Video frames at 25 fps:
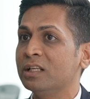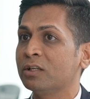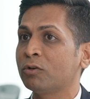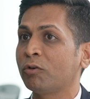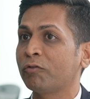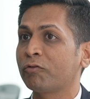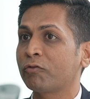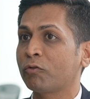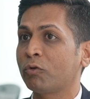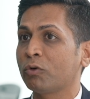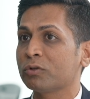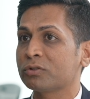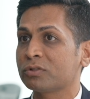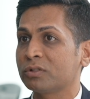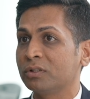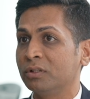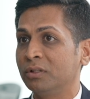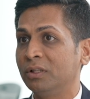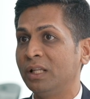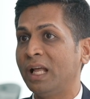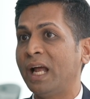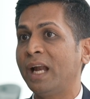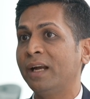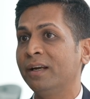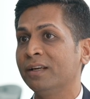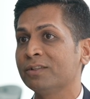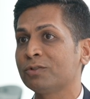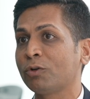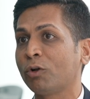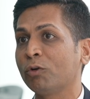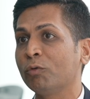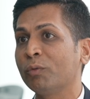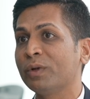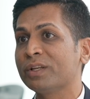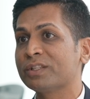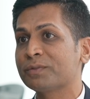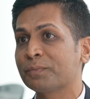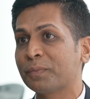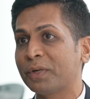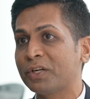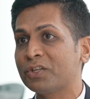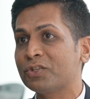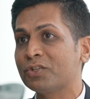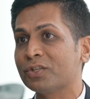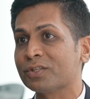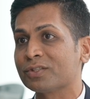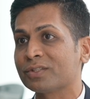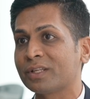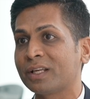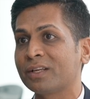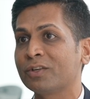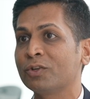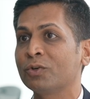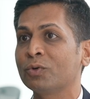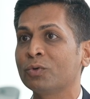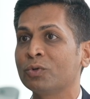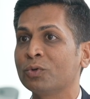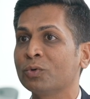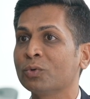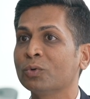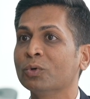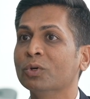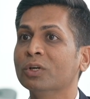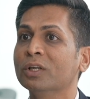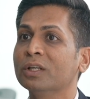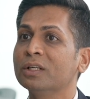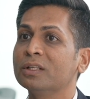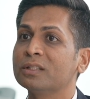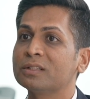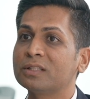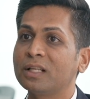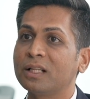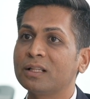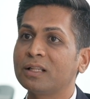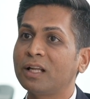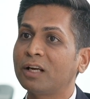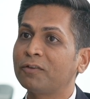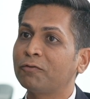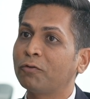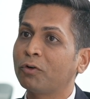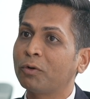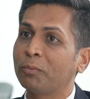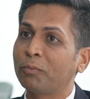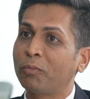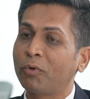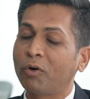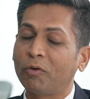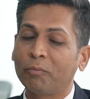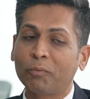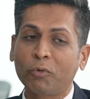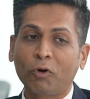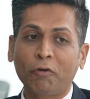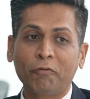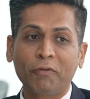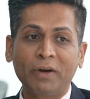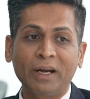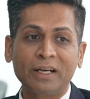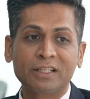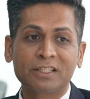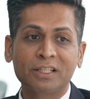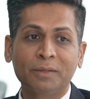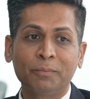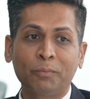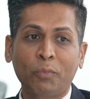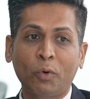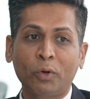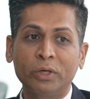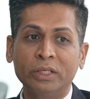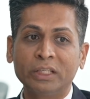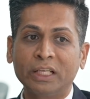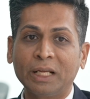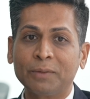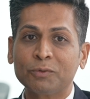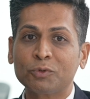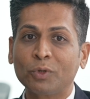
And of course, land is always precious, and you sell that for profit at some point in time.